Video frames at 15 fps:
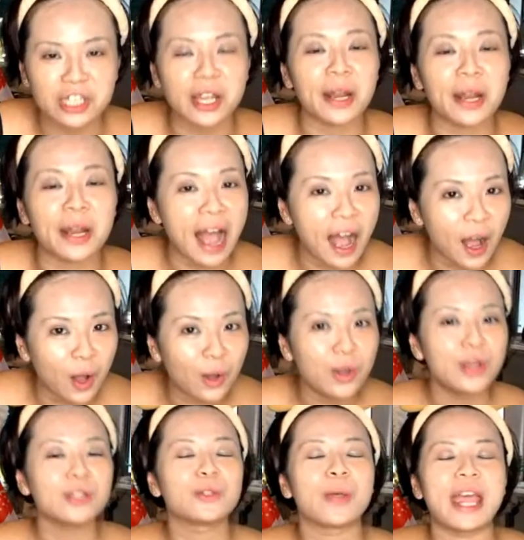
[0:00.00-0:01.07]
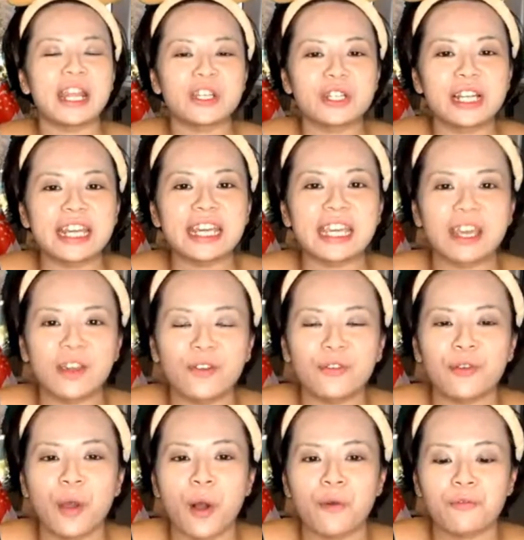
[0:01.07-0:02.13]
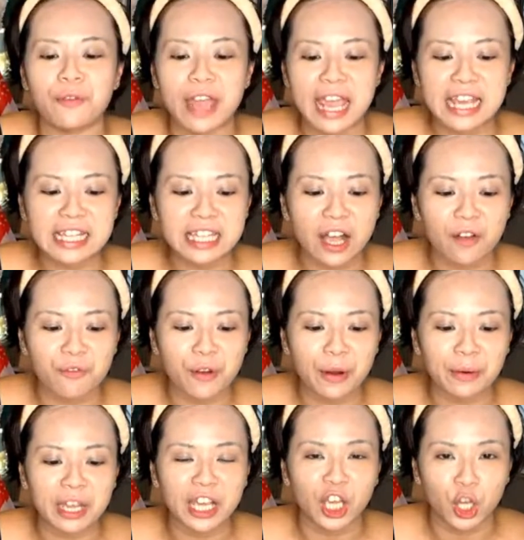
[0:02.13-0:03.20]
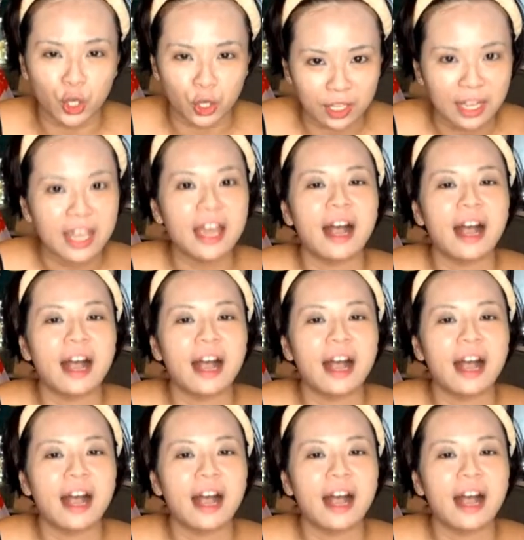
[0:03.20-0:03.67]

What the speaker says: on how to actually give your face a very good